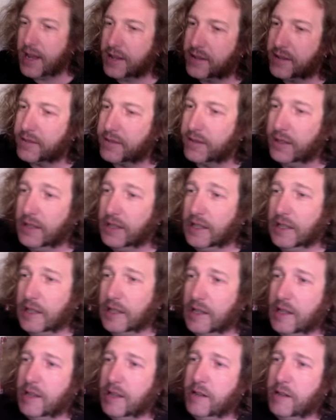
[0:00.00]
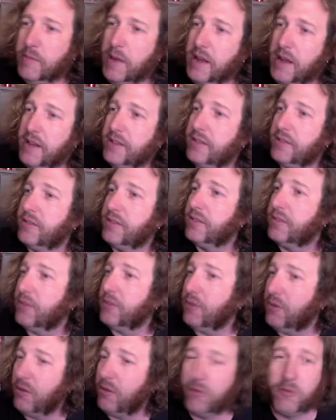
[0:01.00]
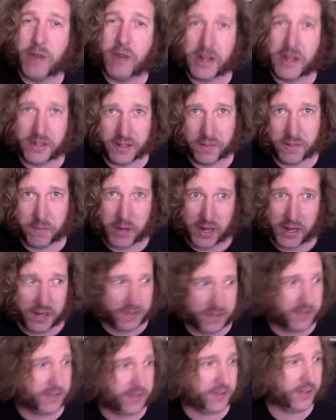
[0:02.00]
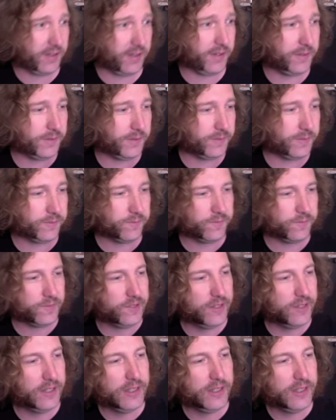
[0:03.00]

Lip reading: disgusting ass. May his soul rest in peace.